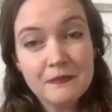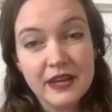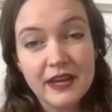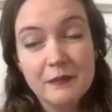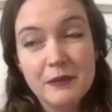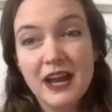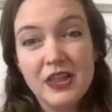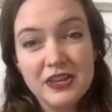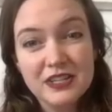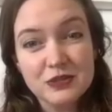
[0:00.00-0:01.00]
um, I
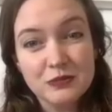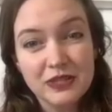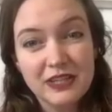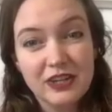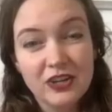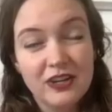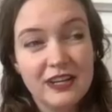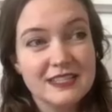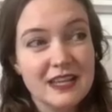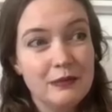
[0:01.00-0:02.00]
think it's a really good
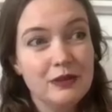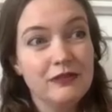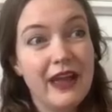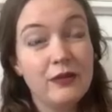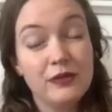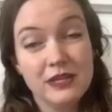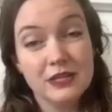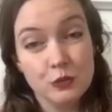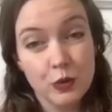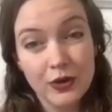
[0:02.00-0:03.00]
example of how
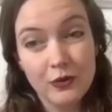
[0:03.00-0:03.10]
things work